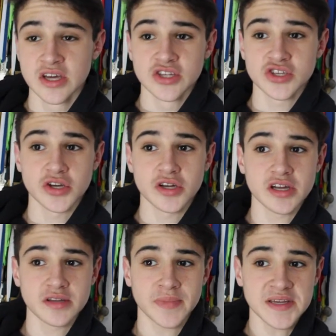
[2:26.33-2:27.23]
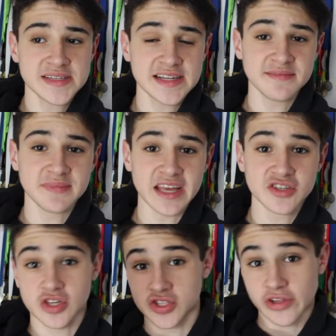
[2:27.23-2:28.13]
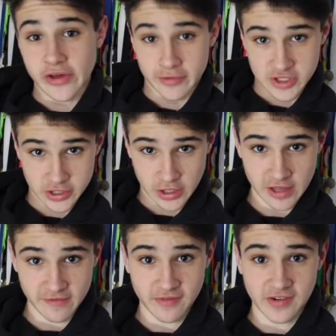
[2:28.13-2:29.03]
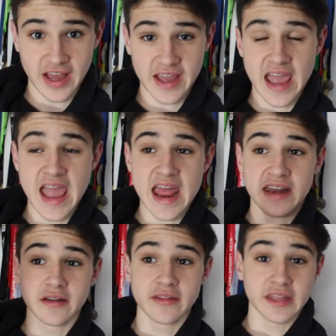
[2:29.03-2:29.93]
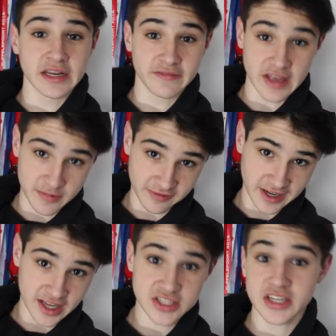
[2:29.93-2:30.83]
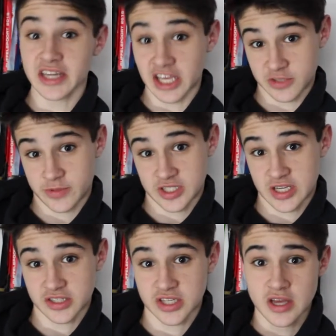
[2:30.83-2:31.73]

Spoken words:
So it basically blends onto the original Alpha Fly and the Vaporflies Next%.